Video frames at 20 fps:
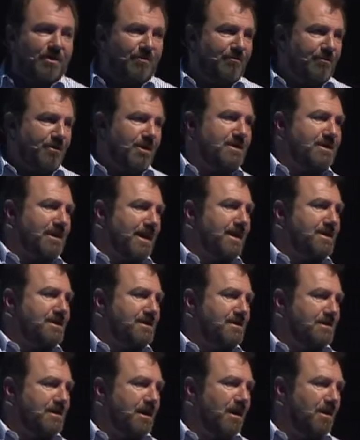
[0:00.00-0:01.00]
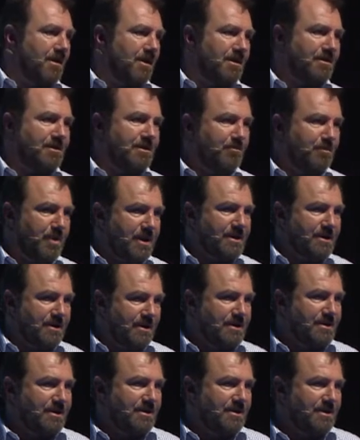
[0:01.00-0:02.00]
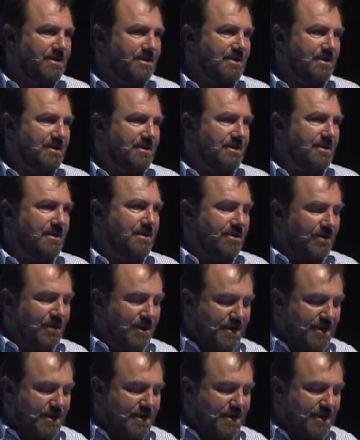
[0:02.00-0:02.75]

the first lessons I learned in business the